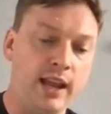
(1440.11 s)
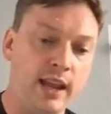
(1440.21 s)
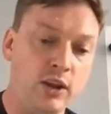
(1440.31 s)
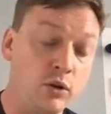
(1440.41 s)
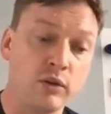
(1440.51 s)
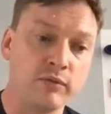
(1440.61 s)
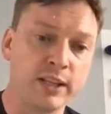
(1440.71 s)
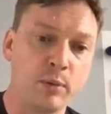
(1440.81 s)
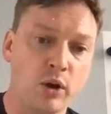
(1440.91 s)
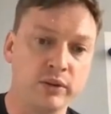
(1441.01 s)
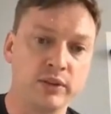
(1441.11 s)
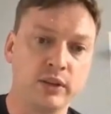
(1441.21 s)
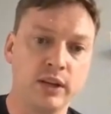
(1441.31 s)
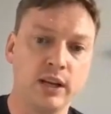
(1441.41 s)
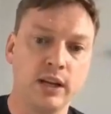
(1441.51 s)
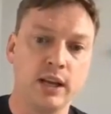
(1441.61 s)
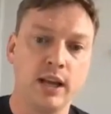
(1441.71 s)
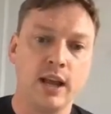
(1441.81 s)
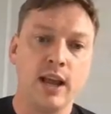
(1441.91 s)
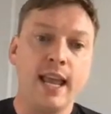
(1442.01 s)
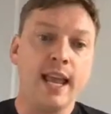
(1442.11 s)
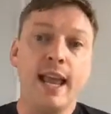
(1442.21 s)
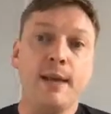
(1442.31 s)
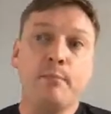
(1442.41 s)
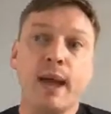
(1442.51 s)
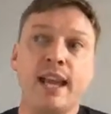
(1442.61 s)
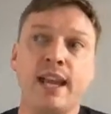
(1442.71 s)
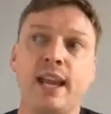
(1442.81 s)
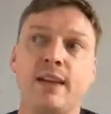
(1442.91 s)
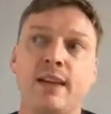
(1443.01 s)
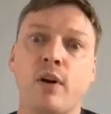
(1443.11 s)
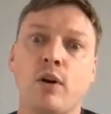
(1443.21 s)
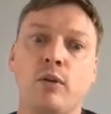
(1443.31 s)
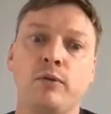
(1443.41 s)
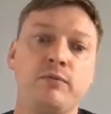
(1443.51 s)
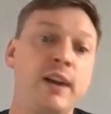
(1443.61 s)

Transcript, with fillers: you can respond. It may involve